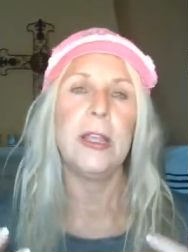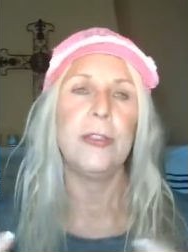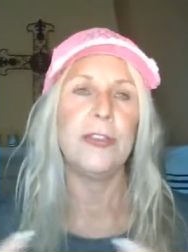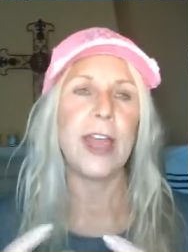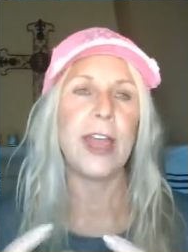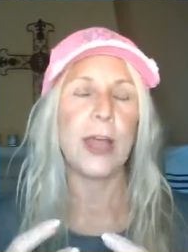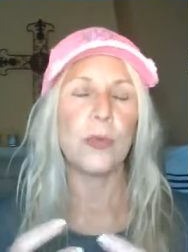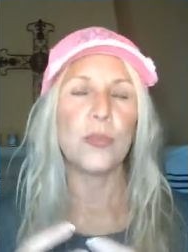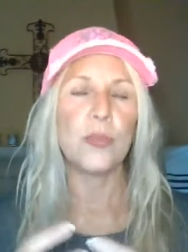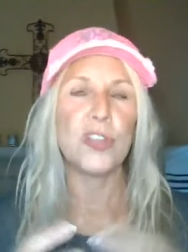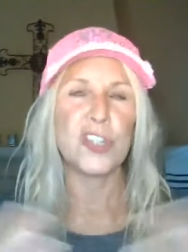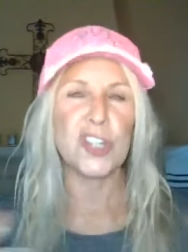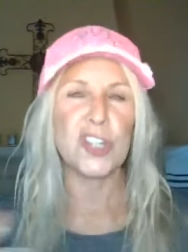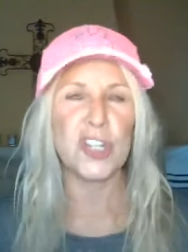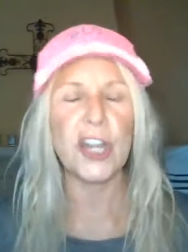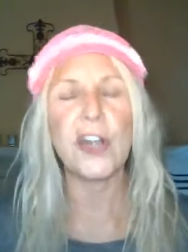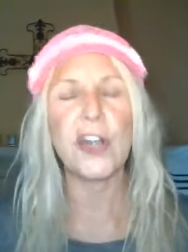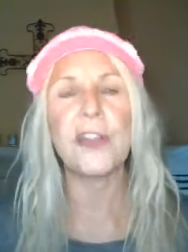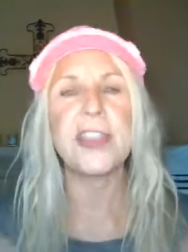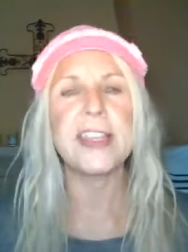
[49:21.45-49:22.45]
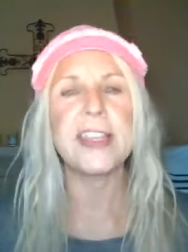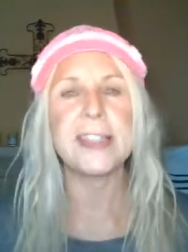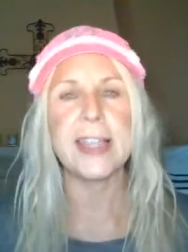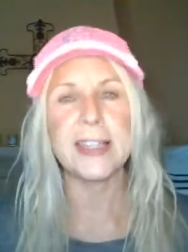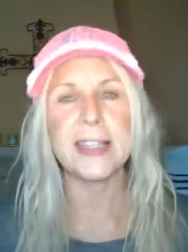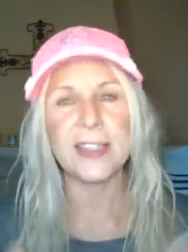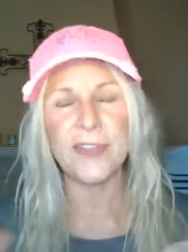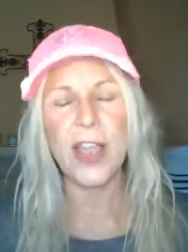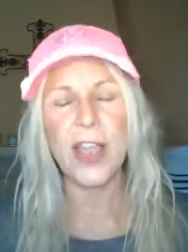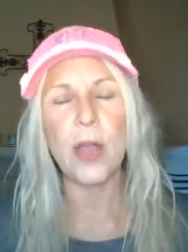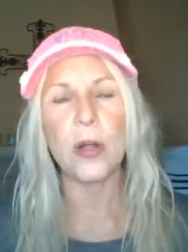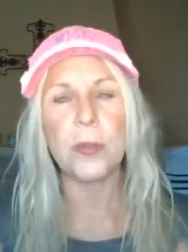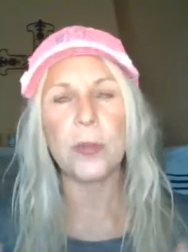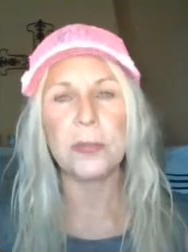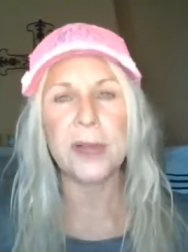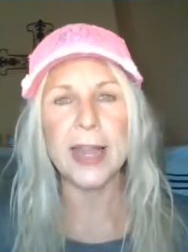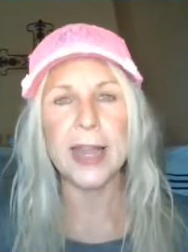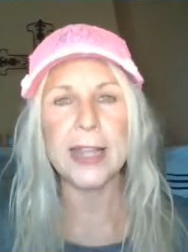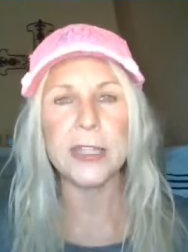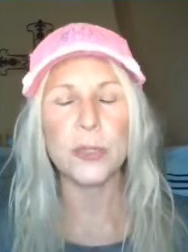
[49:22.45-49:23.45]
that will share these things of how our
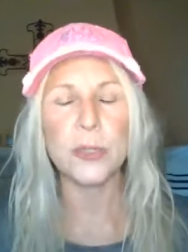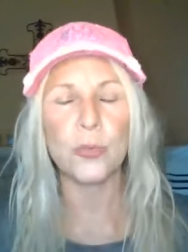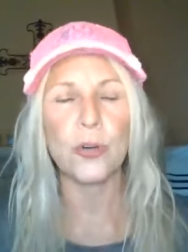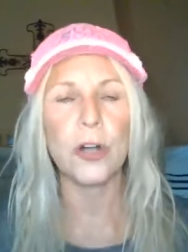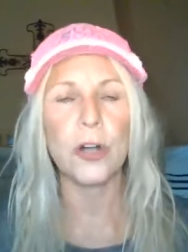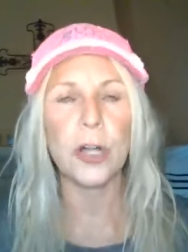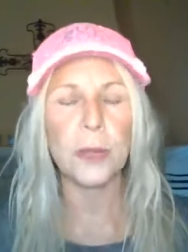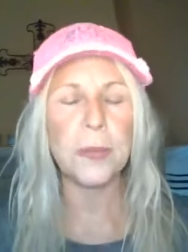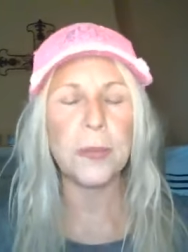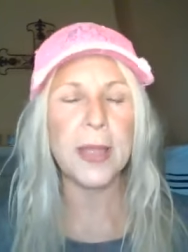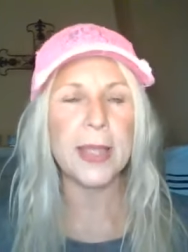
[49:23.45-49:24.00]
brains work.